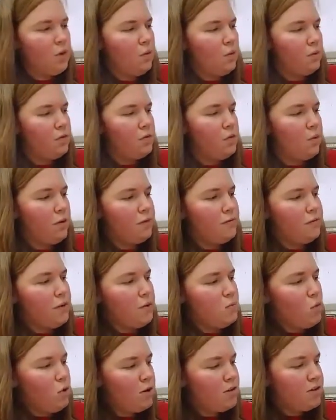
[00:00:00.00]
We'll do a few
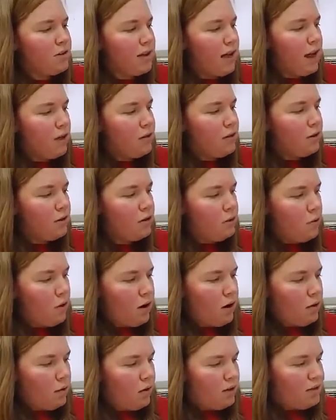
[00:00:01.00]
more together. You
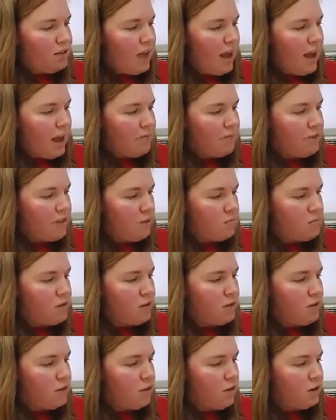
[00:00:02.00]
are going to have something
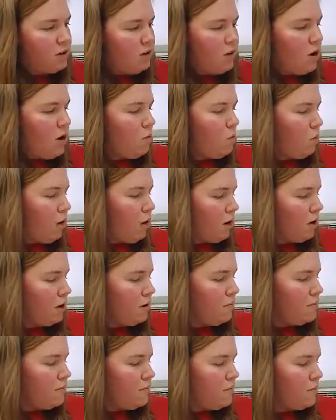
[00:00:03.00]
to do on your homework.
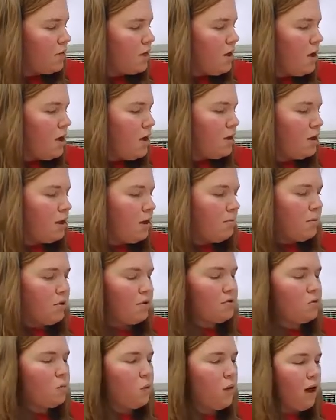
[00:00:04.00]
Number
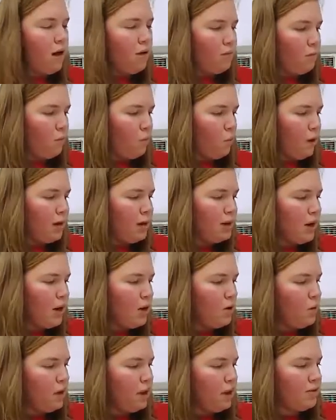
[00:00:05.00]
12,
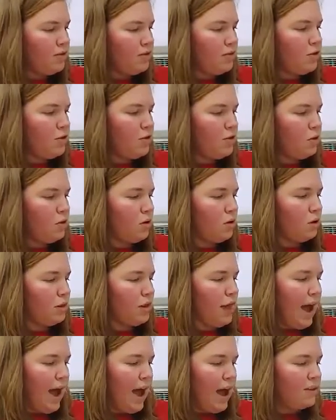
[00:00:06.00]
window is to
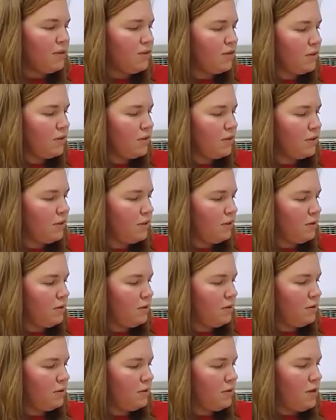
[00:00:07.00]
glass
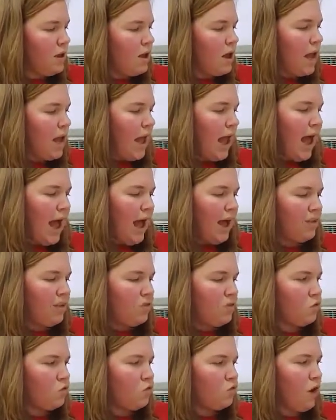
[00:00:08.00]
as
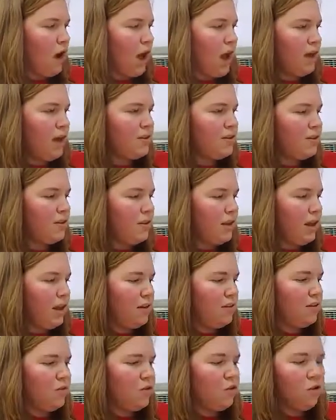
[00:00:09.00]
dress
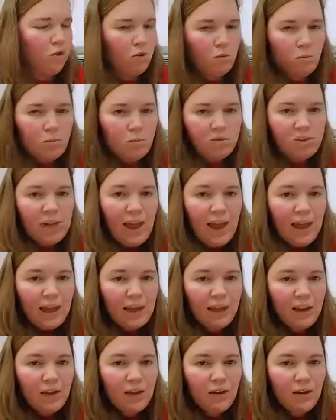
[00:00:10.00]
is to blank.